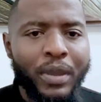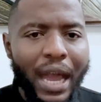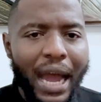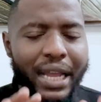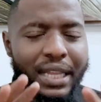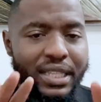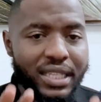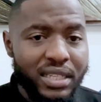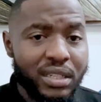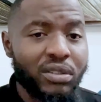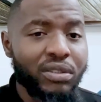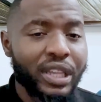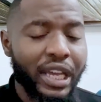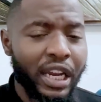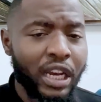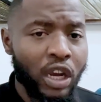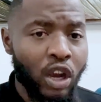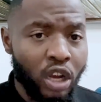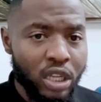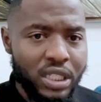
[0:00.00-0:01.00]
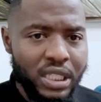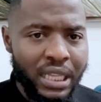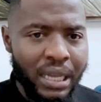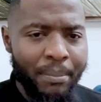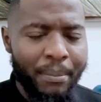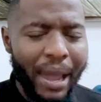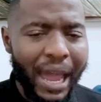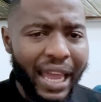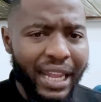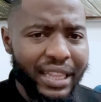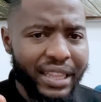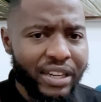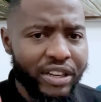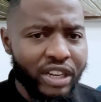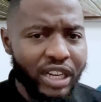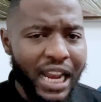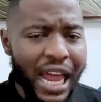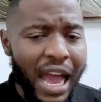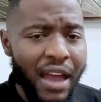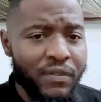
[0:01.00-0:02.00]
until they lost them, and their
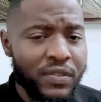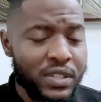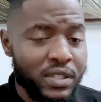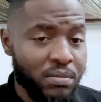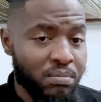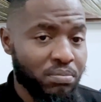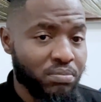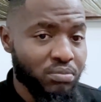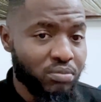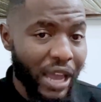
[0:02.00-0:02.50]
lives